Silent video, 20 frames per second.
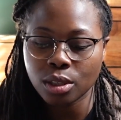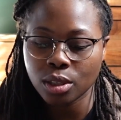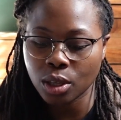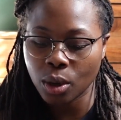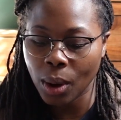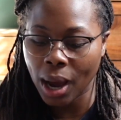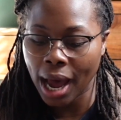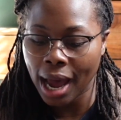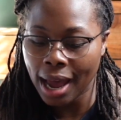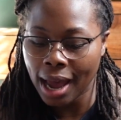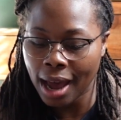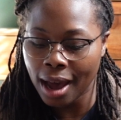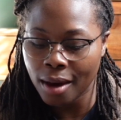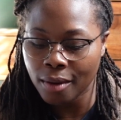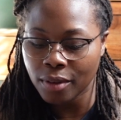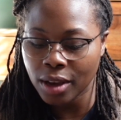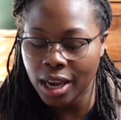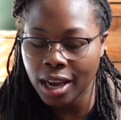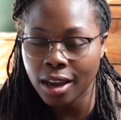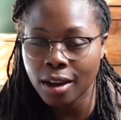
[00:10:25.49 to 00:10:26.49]
So I
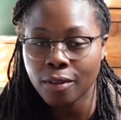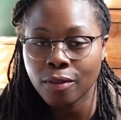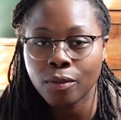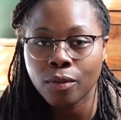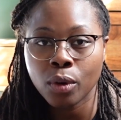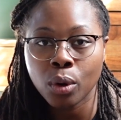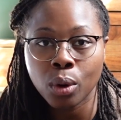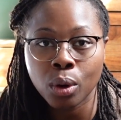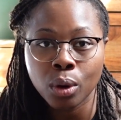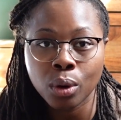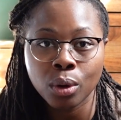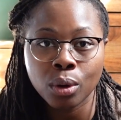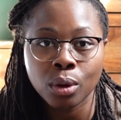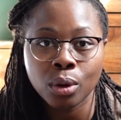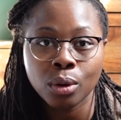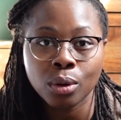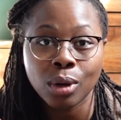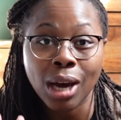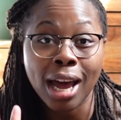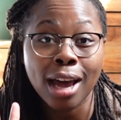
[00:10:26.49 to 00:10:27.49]
have
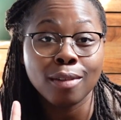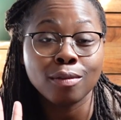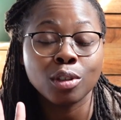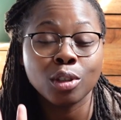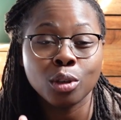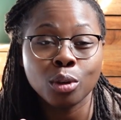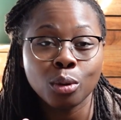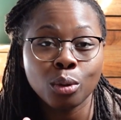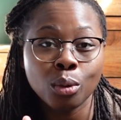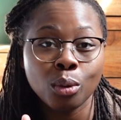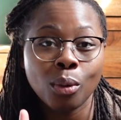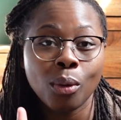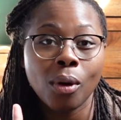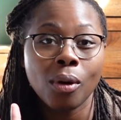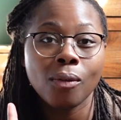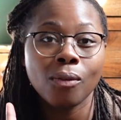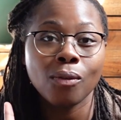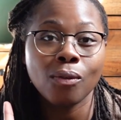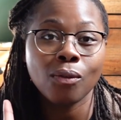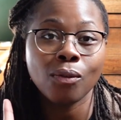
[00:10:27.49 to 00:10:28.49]
two
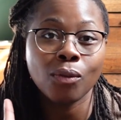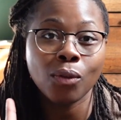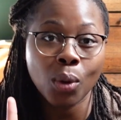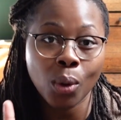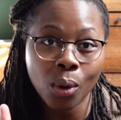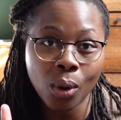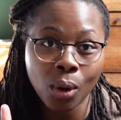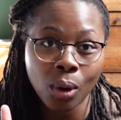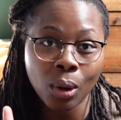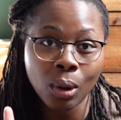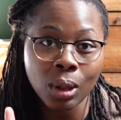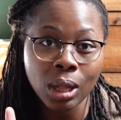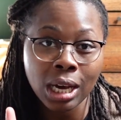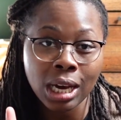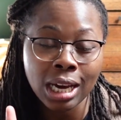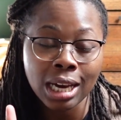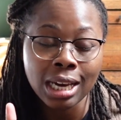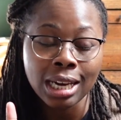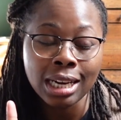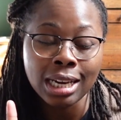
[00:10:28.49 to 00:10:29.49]

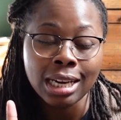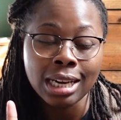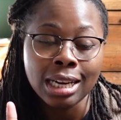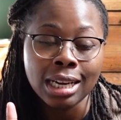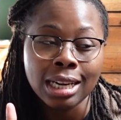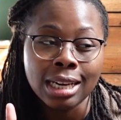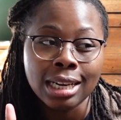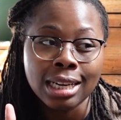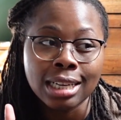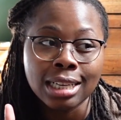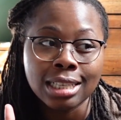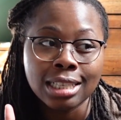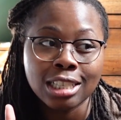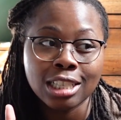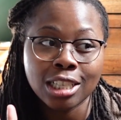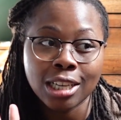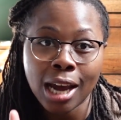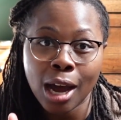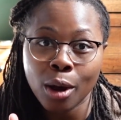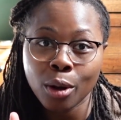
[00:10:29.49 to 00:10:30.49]
full
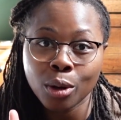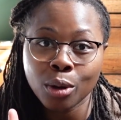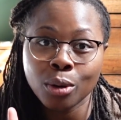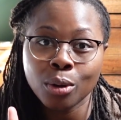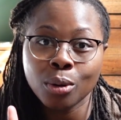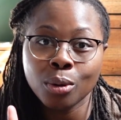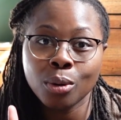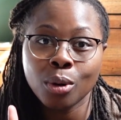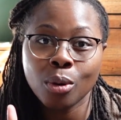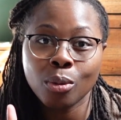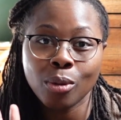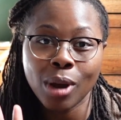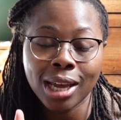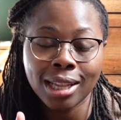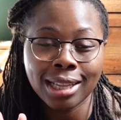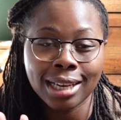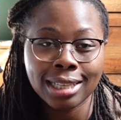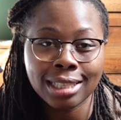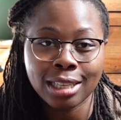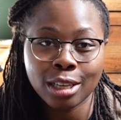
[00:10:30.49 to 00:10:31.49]
ChiaoGoo
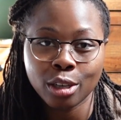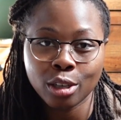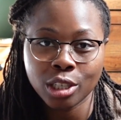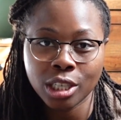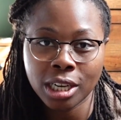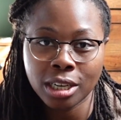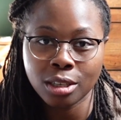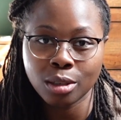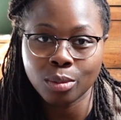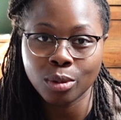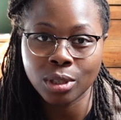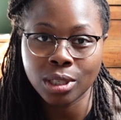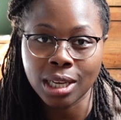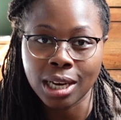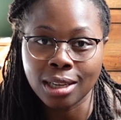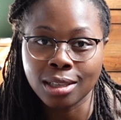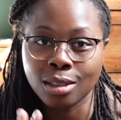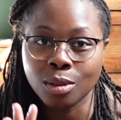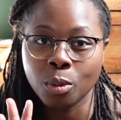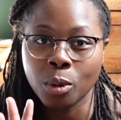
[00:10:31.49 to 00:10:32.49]
red lace interchangeable
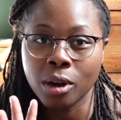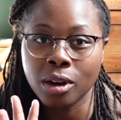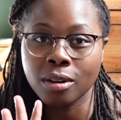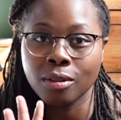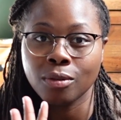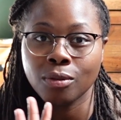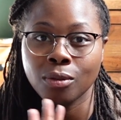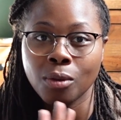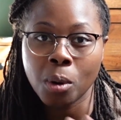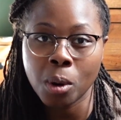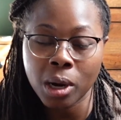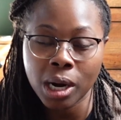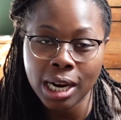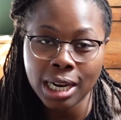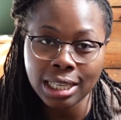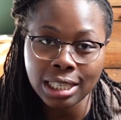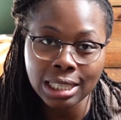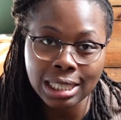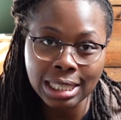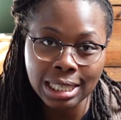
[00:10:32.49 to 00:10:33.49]
sets, one
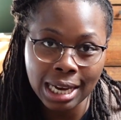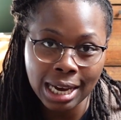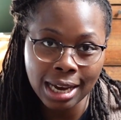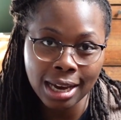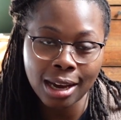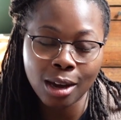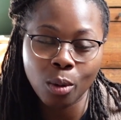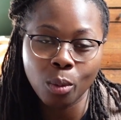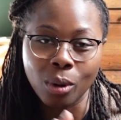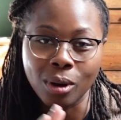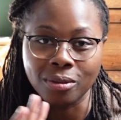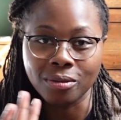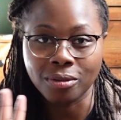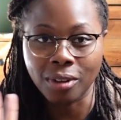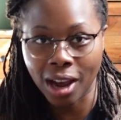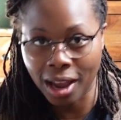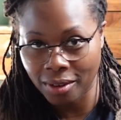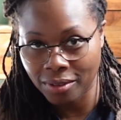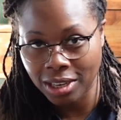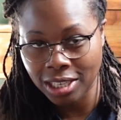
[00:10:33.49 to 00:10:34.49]
4-inch set and one
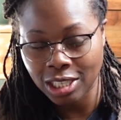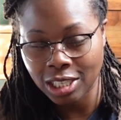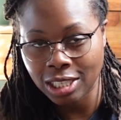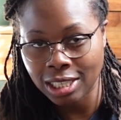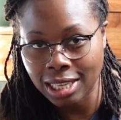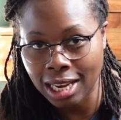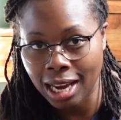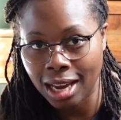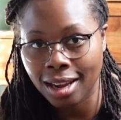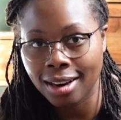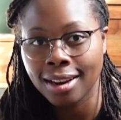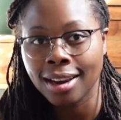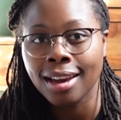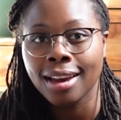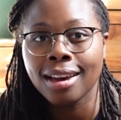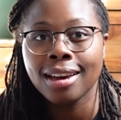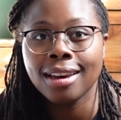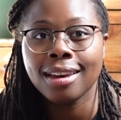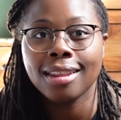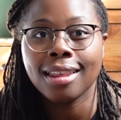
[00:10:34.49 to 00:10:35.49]
5-inch set.
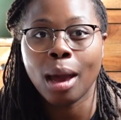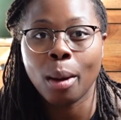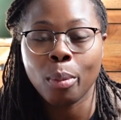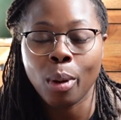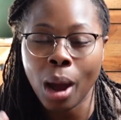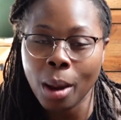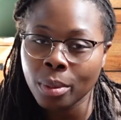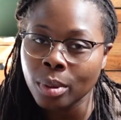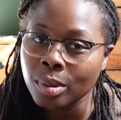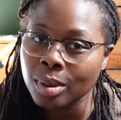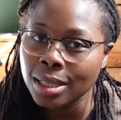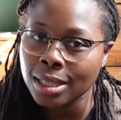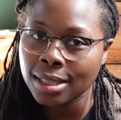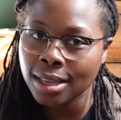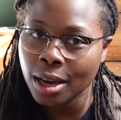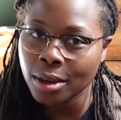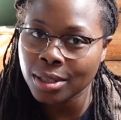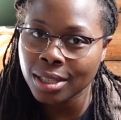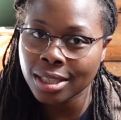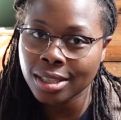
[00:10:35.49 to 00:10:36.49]
That probably
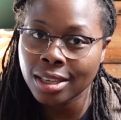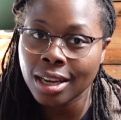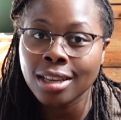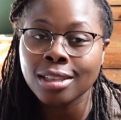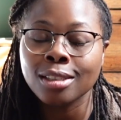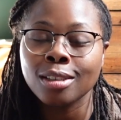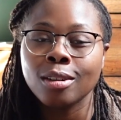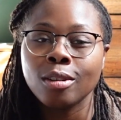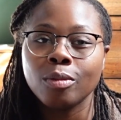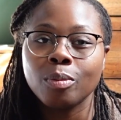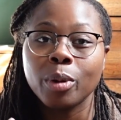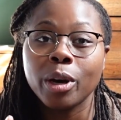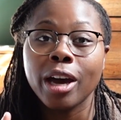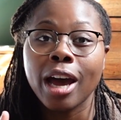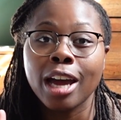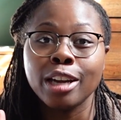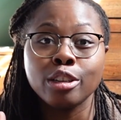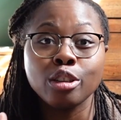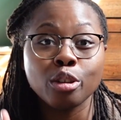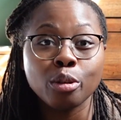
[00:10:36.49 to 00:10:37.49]
sounds excessive,
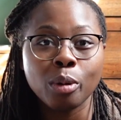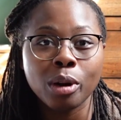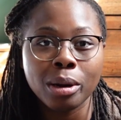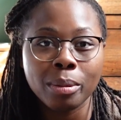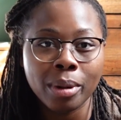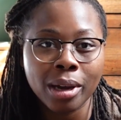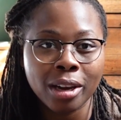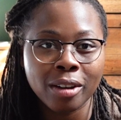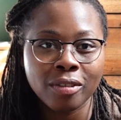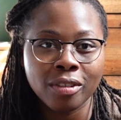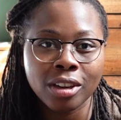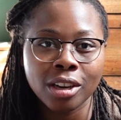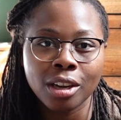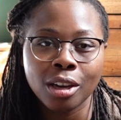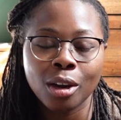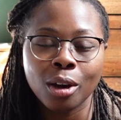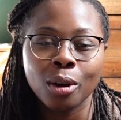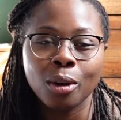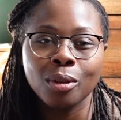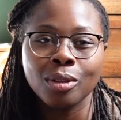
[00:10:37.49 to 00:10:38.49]
but I do want to make a
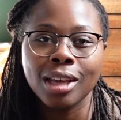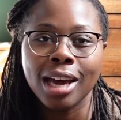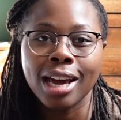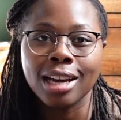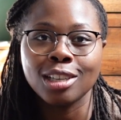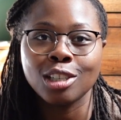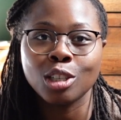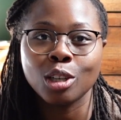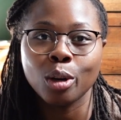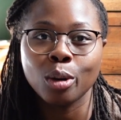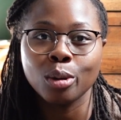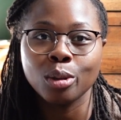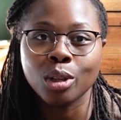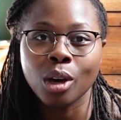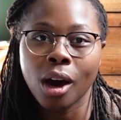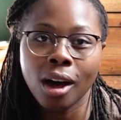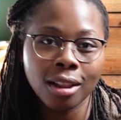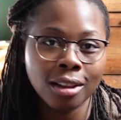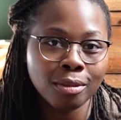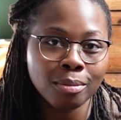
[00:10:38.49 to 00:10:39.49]
video that shows
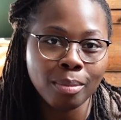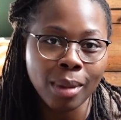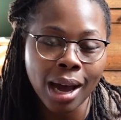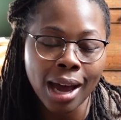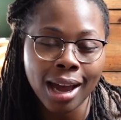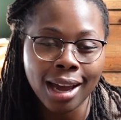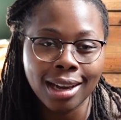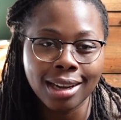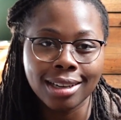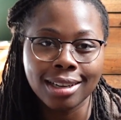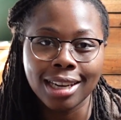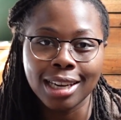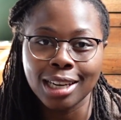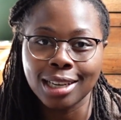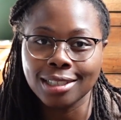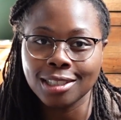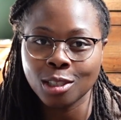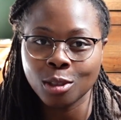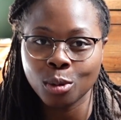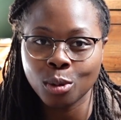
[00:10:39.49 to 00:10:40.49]
all of my
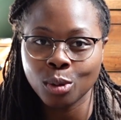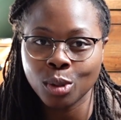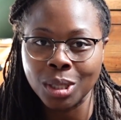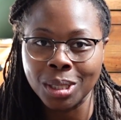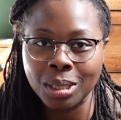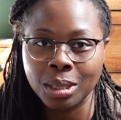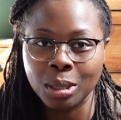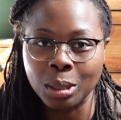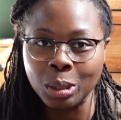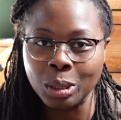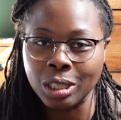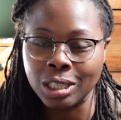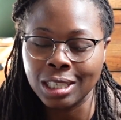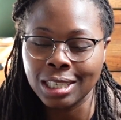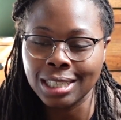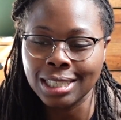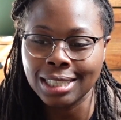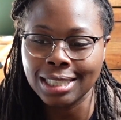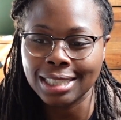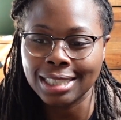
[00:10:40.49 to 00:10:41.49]
knitting tools and
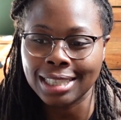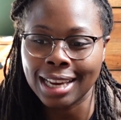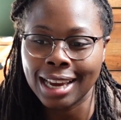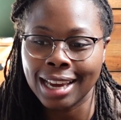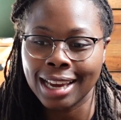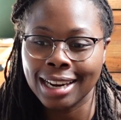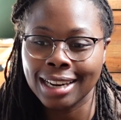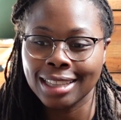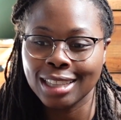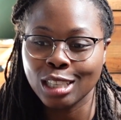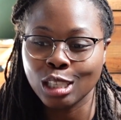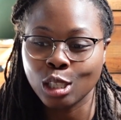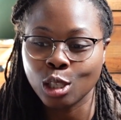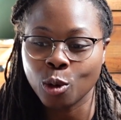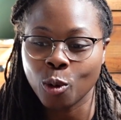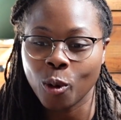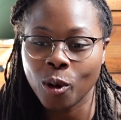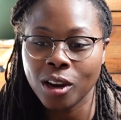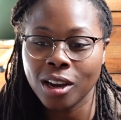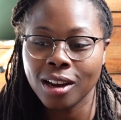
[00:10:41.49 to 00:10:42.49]
notions and the
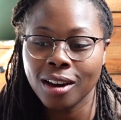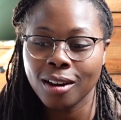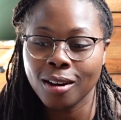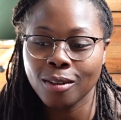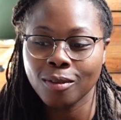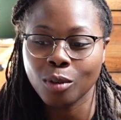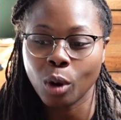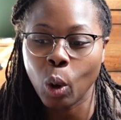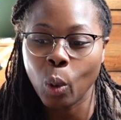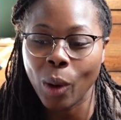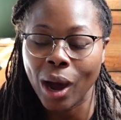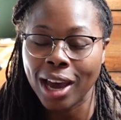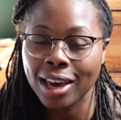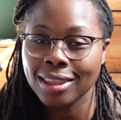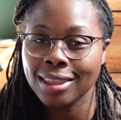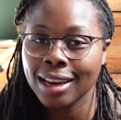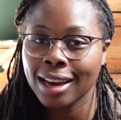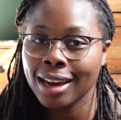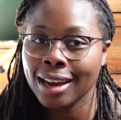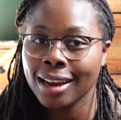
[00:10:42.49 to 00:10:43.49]
story of why
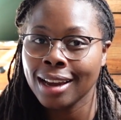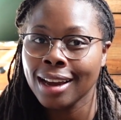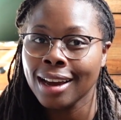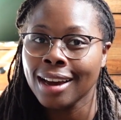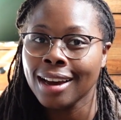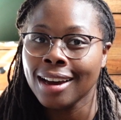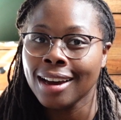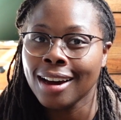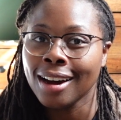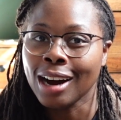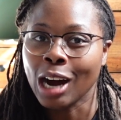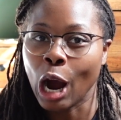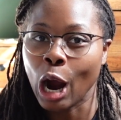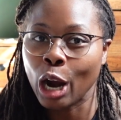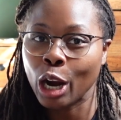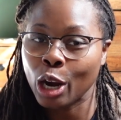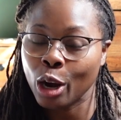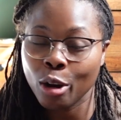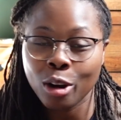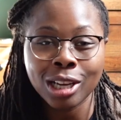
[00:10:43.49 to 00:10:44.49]
they
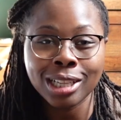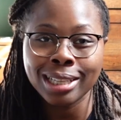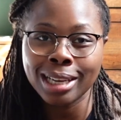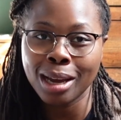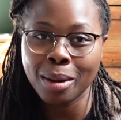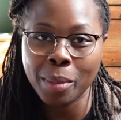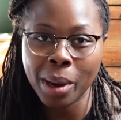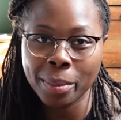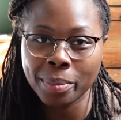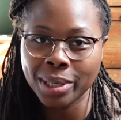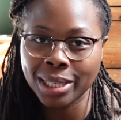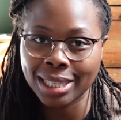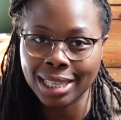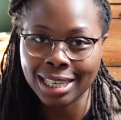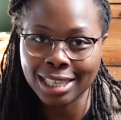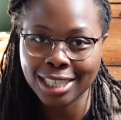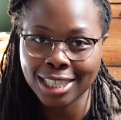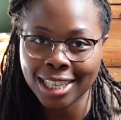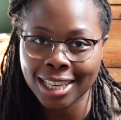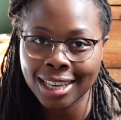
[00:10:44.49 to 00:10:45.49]
are currently in my
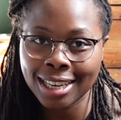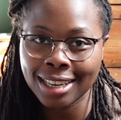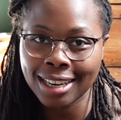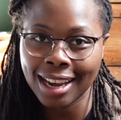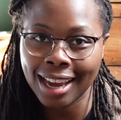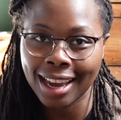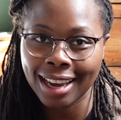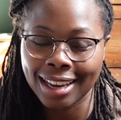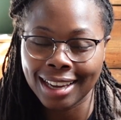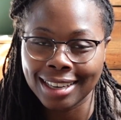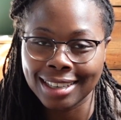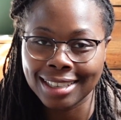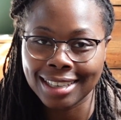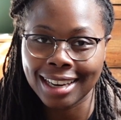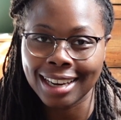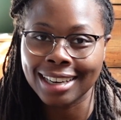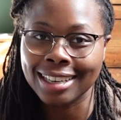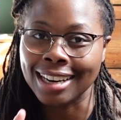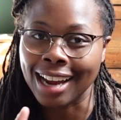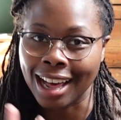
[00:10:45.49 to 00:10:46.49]
possession, and
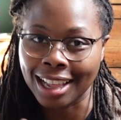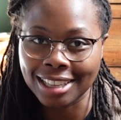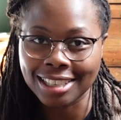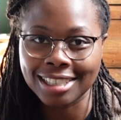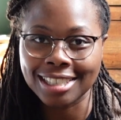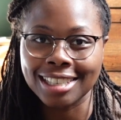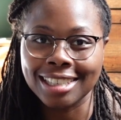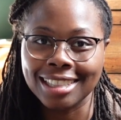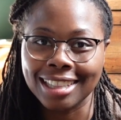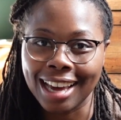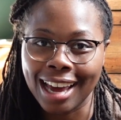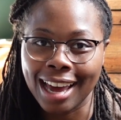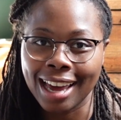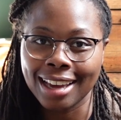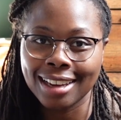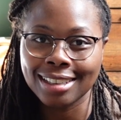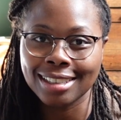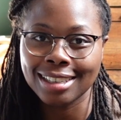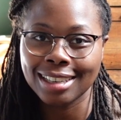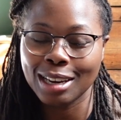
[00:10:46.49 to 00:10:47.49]
acknowledging
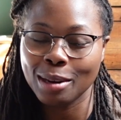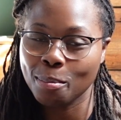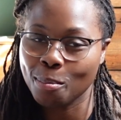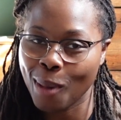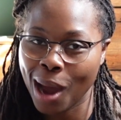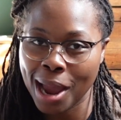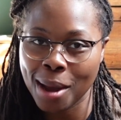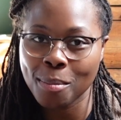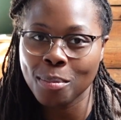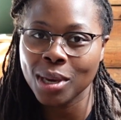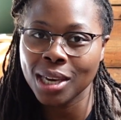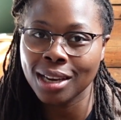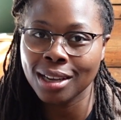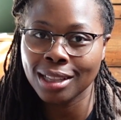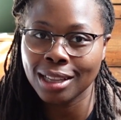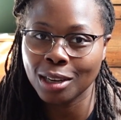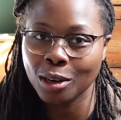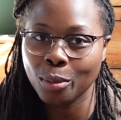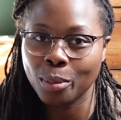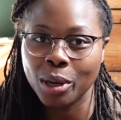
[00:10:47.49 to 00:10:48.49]
that it might be a
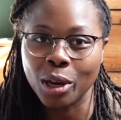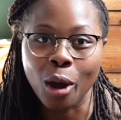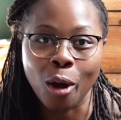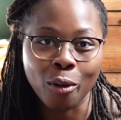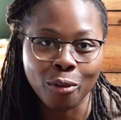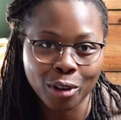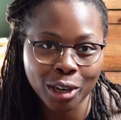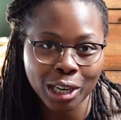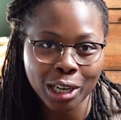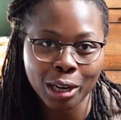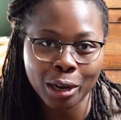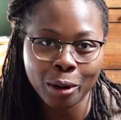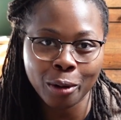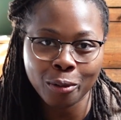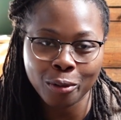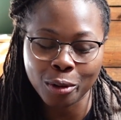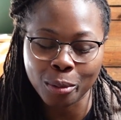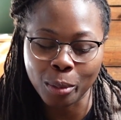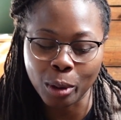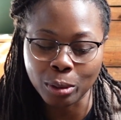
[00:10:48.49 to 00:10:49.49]
little bit
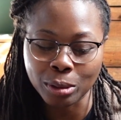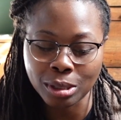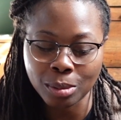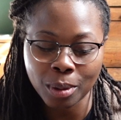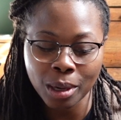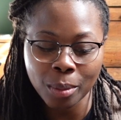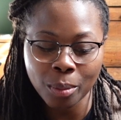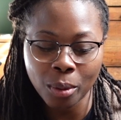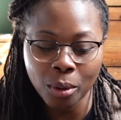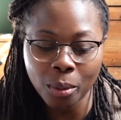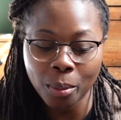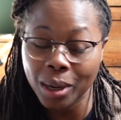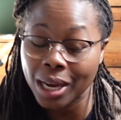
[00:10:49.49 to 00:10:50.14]
overkill for most people.